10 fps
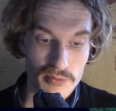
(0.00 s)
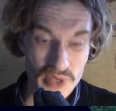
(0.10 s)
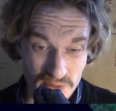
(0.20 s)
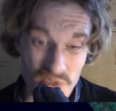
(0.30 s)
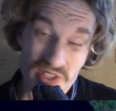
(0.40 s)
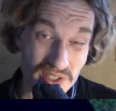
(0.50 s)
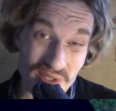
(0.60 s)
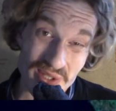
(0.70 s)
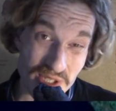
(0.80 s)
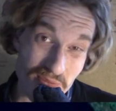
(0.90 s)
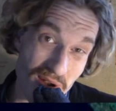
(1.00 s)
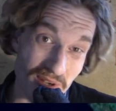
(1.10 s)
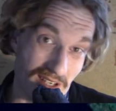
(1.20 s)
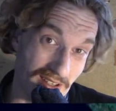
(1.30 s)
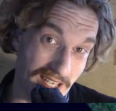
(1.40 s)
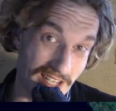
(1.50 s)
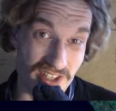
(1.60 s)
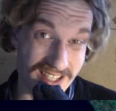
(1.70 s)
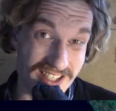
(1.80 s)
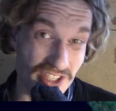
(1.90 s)
but I'm not gonna go to America again,
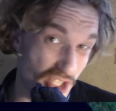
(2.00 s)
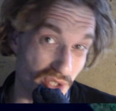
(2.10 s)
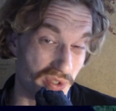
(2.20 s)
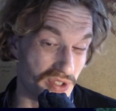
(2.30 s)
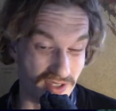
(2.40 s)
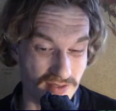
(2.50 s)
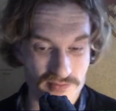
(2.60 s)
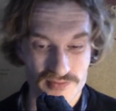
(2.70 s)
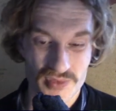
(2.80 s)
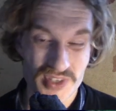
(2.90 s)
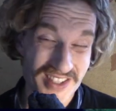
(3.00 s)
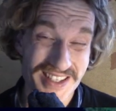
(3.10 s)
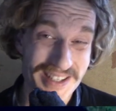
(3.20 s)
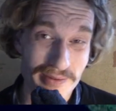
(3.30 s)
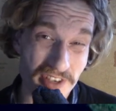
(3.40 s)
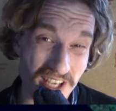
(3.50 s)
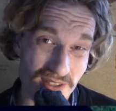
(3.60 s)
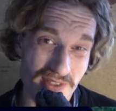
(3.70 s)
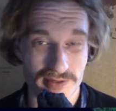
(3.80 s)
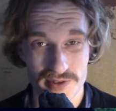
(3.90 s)
just so you know. I wanna see something
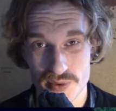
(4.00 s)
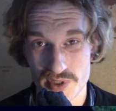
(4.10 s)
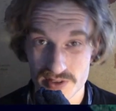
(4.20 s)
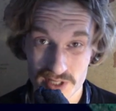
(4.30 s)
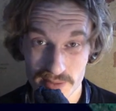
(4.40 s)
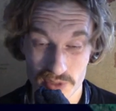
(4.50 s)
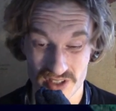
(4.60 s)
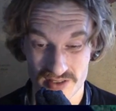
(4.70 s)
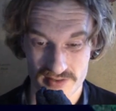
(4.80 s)
else of the world, come on.